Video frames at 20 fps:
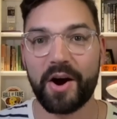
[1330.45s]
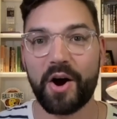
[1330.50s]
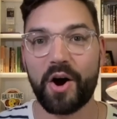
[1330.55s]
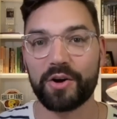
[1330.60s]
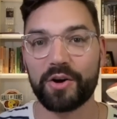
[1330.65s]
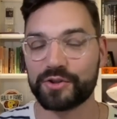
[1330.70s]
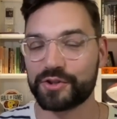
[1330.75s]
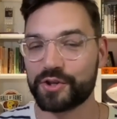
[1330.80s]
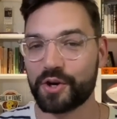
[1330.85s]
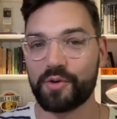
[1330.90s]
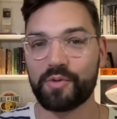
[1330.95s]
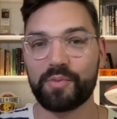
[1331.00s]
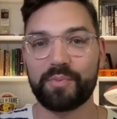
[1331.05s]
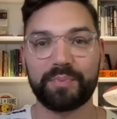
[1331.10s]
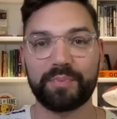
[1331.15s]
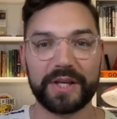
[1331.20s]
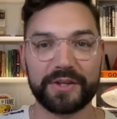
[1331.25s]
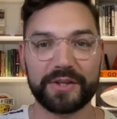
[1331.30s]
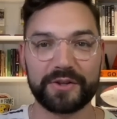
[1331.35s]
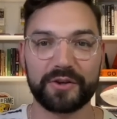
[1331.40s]
Also,
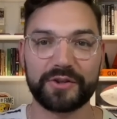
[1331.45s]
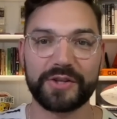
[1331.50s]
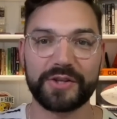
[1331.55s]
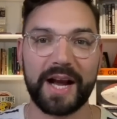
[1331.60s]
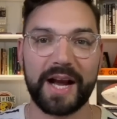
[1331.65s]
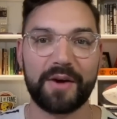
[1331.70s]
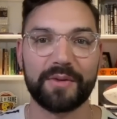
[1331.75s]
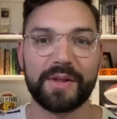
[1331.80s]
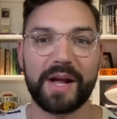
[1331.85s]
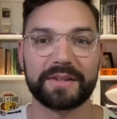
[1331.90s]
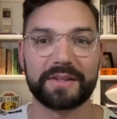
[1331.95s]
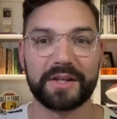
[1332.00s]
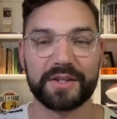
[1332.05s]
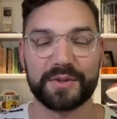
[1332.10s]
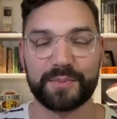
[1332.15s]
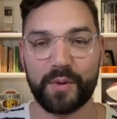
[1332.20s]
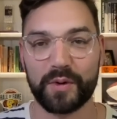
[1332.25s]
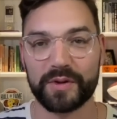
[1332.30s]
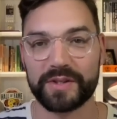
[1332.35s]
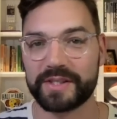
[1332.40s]
please go check out Locked On
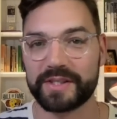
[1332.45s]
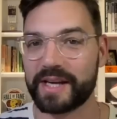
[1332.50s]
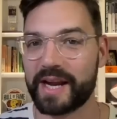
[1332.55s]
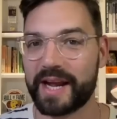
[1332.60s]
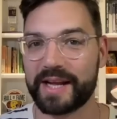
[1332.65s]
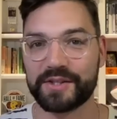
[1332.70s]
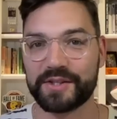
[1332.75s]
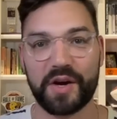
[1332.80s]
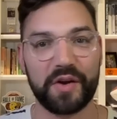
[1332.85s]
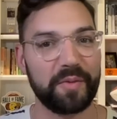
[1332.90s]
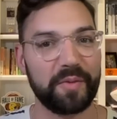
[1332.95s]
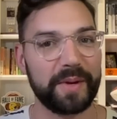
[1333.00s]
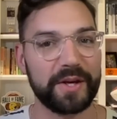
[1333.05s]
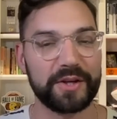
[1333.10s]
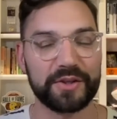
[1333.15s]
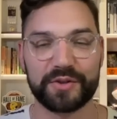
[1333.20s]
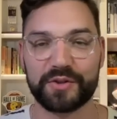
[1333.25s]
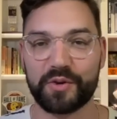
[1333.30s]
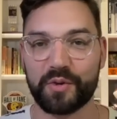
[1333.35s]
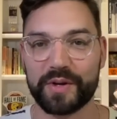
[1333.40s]
Sports Today. It's all the
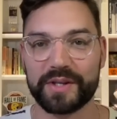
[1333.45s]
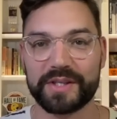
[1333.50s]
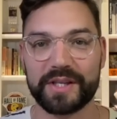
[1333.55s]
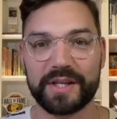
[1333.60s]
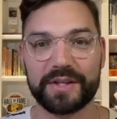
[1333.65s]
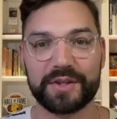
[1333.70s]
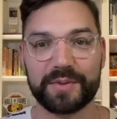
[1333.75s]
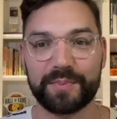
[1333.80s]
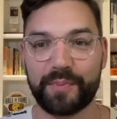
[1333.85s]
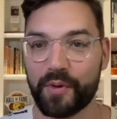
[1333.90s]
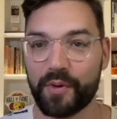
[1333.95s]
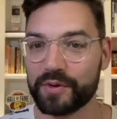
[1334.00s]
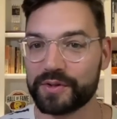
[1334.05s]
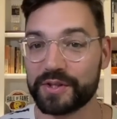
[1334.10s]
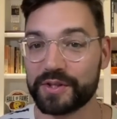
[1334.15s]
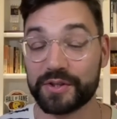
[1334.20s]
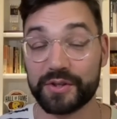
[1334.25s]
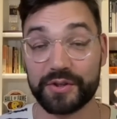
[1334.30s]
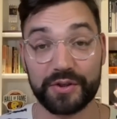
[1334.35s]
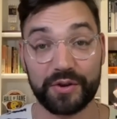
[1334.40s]
biggest stories in sports.
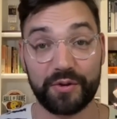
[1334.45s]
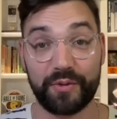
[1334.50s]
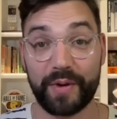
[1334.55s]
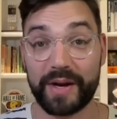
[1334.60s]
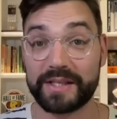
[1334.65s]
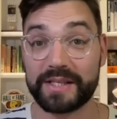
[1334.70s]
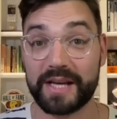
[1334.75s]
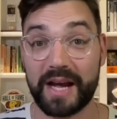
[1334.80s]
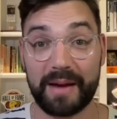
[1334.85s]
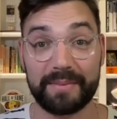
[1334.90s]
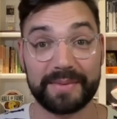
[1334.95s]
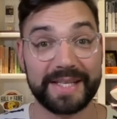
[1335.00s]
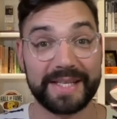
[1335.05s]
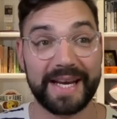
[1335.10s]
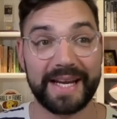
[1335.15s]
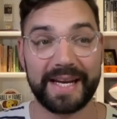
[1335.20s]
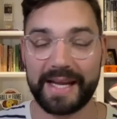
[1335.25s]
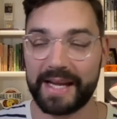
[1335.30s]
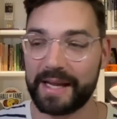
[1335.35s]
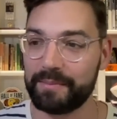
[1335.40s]
This is a great time to
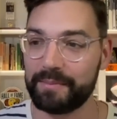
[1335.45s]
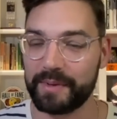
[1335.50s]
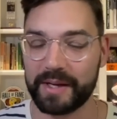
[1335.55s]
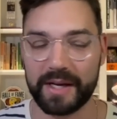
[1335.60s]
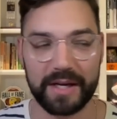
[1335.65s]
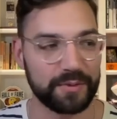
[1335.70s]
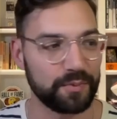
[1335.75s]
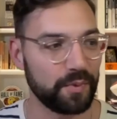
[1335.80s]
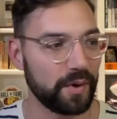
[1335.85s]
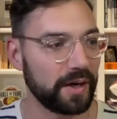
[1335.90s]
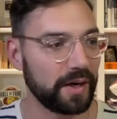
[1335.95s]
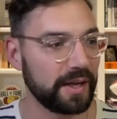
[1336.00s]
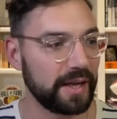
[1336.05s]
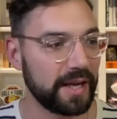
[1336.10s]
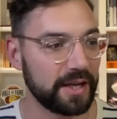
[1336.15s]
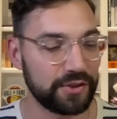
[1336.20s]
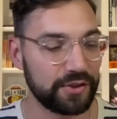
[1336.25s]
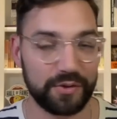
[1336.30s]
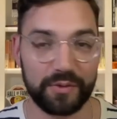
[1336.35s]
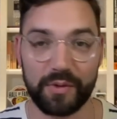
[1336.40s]
get in because we're going to
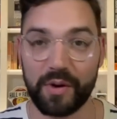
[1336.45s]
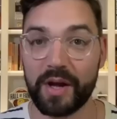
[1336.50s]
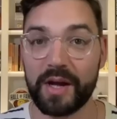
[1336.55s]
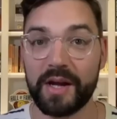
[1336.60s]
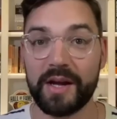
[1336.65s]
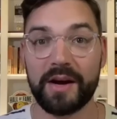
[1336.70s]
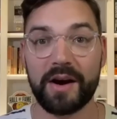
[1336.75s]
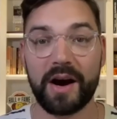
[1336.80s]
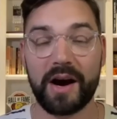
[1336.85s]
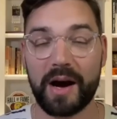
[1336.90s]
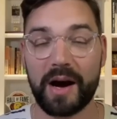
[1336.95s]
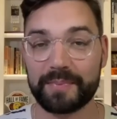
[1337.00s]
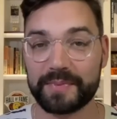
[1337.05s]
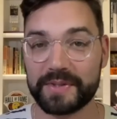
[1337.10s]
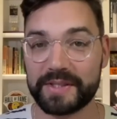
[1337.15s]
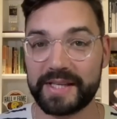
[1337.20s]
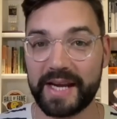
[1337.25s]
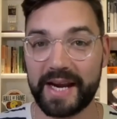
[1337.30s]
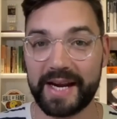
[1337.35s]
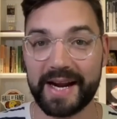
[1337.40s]
get you up to
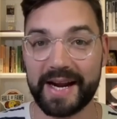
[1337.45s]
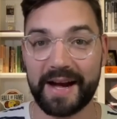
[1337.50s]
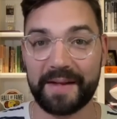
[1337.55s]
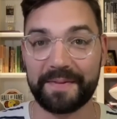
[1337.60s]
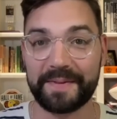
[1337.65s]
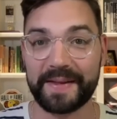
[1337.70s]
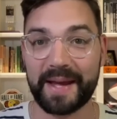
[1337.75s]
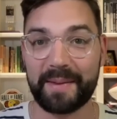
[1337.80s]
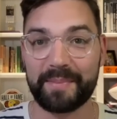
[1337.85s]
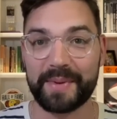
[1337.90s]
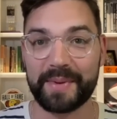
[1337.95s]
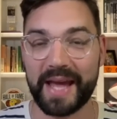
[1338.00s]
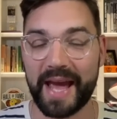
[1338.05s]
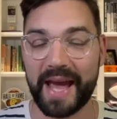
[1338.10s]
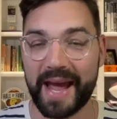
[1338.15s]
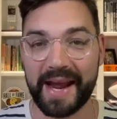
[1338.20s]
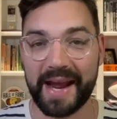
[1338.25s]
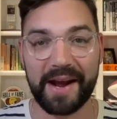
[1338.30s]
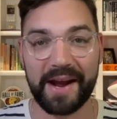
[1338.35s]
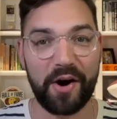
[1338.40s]
date on the
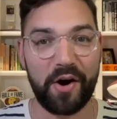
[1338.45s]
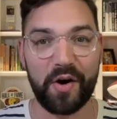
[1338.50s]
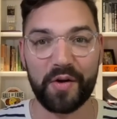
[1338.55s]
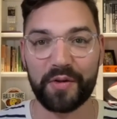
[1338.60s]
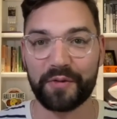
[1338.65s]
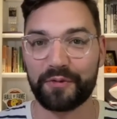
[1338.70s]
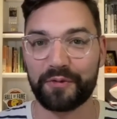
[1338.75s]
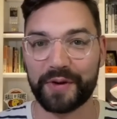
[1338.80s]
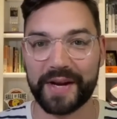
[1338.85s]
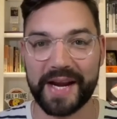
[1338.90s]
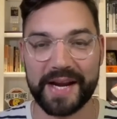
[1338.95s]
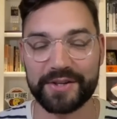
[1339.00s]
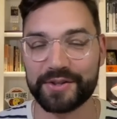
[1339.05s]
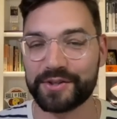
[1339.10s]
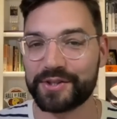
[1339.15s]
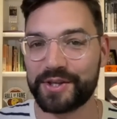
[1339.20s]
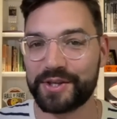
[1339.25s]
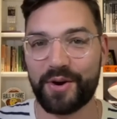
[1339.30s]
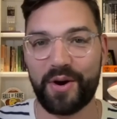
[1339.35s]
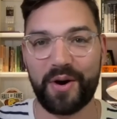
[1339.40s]
NBA, all the free
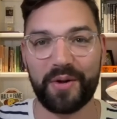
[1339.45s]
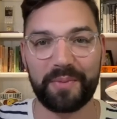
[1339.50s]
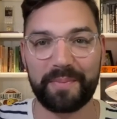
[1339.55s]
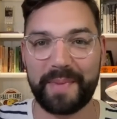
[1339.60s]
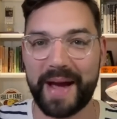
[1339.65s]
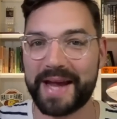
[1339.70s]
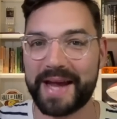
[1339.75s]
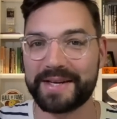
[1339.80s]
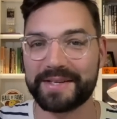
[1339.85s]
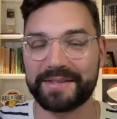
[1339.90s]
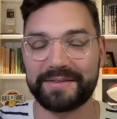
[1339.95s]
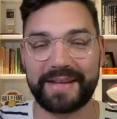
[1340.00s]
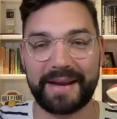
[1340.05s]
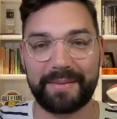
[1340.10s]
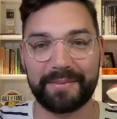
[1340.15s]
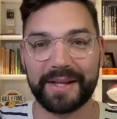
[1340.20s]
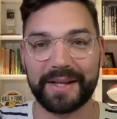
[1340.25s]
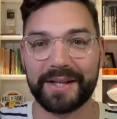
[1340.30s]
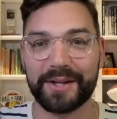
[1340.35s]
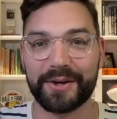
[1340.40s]
agency, all the madness,
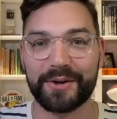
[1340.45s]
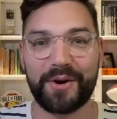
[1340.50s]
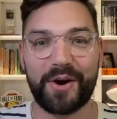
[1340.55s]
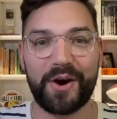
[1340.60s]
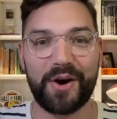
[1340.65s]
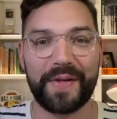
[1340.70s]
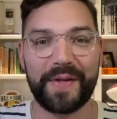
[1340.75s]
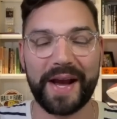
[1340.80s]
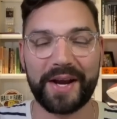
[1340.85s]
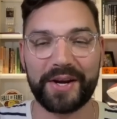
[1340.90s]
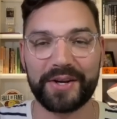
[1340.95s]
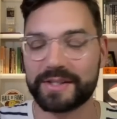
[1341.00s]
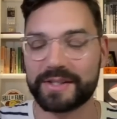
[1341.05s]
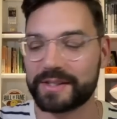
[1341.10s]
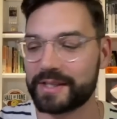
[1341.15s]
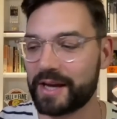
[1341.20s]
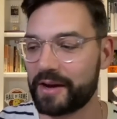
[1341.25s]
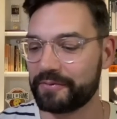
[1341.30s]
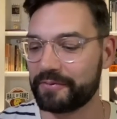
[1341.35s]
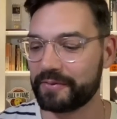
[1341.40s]
Dame Lillard, all that good
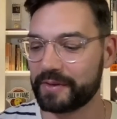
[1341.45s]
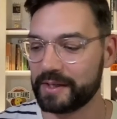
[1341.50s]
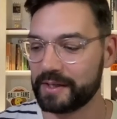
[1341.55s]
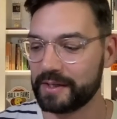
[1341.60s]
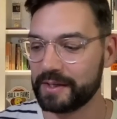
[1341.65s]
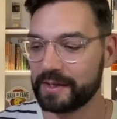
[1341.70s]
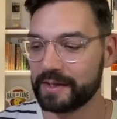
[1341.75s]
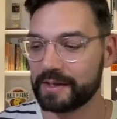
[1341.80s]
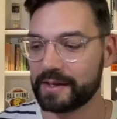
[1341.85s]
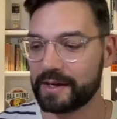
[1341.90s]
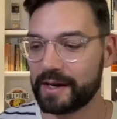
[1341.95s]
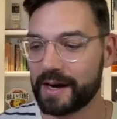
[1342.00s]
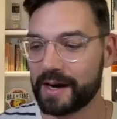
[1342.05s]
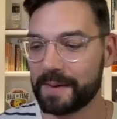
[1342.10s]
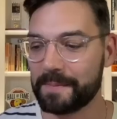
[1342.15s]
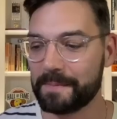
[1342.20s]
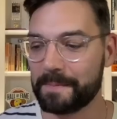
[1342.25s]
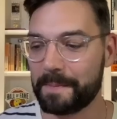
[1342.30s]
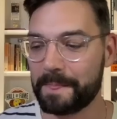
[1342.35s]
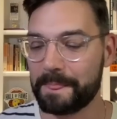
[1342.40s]
stuff.
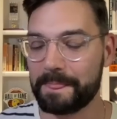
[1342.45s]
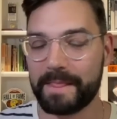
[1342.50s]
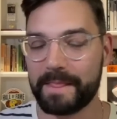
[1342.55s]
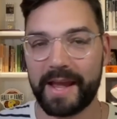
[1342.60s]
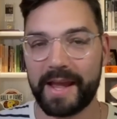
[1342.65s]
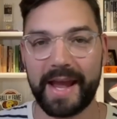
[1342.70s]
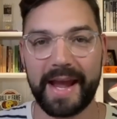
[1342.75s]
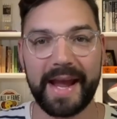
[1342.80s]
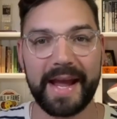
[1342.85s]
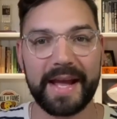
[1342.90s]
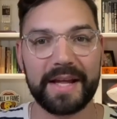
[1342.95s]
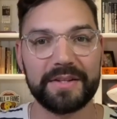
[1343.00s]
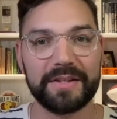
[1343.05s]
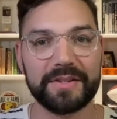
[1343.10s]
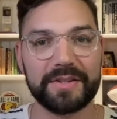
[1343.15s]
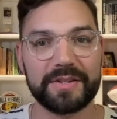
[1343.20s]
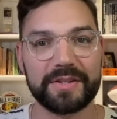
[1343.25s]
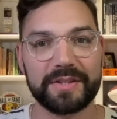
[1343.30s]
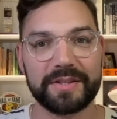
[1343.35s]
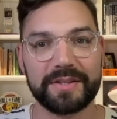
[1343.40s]

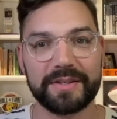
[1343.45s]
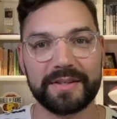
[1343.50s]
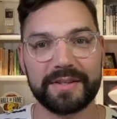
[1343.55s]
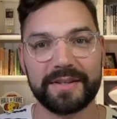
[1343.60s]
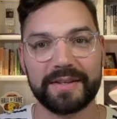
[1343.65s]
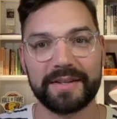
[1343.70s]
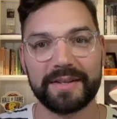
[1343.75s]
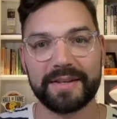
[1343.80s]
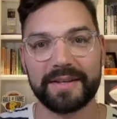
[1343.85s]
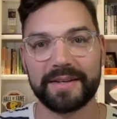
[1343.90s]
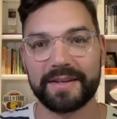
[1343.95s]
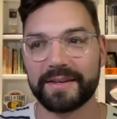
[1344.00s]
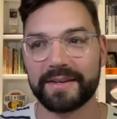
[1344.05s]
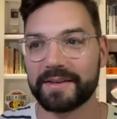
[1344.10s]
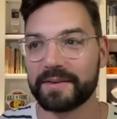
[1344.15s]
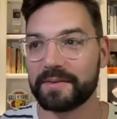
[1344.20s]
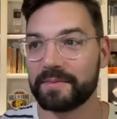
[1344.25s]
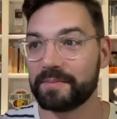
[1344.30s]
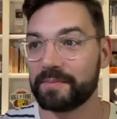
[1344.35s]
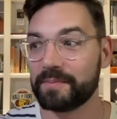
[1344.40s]
And
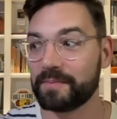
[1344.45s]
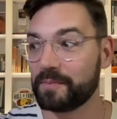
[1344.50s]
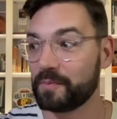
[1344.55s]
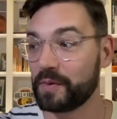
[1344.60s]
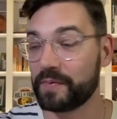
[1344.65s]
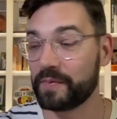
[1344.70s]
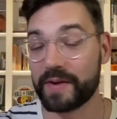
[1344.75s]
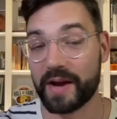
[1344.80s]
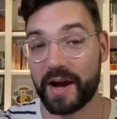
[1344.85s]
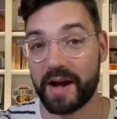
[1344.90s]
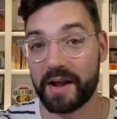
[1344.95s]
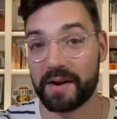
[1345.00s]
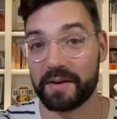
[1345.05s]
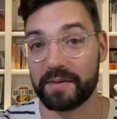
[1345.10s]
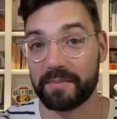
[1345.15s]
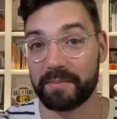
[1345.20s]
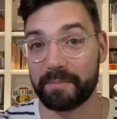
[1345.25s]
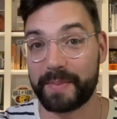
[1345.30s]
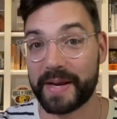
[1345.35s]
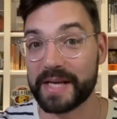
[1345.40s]
we've got
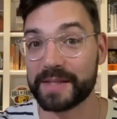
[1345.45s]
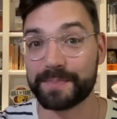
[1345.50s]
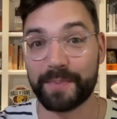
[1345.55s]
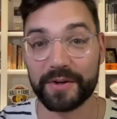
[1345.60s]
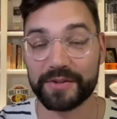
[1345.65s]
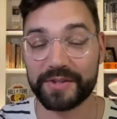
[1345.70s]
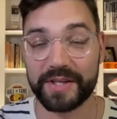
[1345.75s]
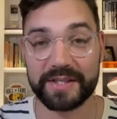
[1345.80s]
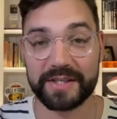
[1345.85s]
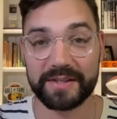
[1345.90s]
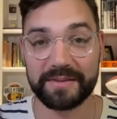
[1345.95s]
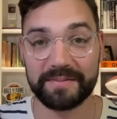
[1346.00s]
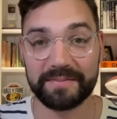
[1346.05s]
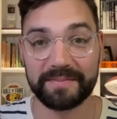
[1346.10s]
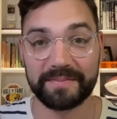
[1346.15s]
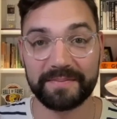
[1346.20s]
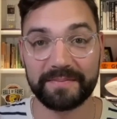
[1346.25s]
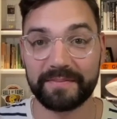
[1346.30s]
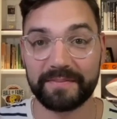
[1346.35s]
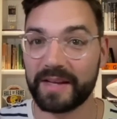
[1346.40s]
baseball
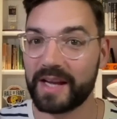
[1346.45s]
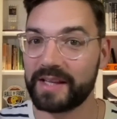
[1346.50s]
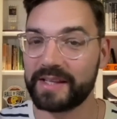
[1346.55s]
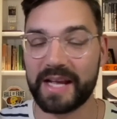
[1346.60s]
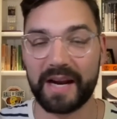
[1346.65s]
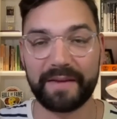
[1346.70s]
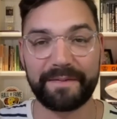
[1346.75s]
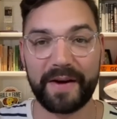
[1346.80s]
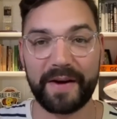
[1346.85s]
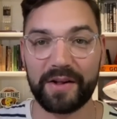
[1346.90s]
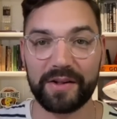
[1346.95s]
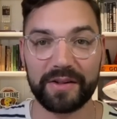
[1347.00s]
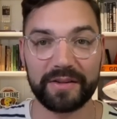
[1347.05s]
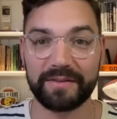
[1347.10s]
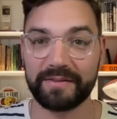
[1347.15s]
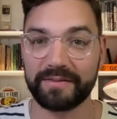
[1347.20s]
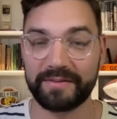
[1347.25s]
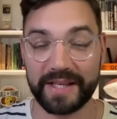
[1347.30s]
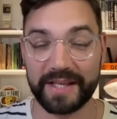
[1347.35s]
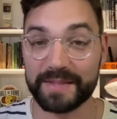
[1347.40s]
season and the NFL
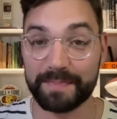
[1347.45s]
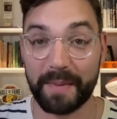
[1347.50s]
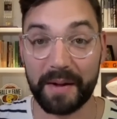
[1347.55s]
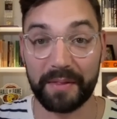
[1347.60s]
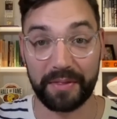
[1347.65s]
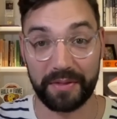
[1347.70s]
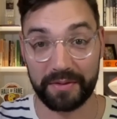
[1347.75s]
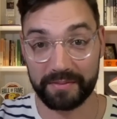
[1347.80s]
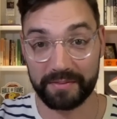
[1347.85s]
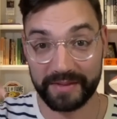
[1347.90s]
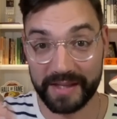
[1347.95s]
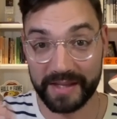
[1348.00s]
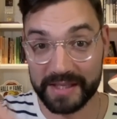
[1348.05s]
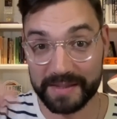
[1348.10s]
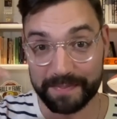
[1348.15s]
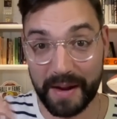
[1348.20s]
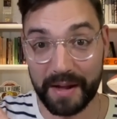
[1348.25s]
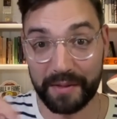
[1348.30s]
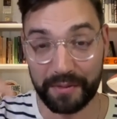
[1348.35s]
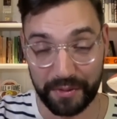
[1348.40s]
this month.
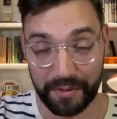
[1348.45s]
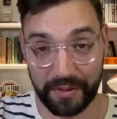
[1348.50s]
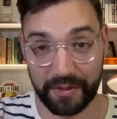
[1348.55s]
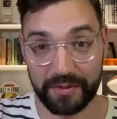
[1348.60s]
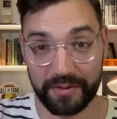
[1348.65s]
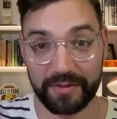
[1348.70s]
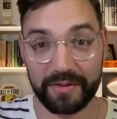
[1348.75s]
This month,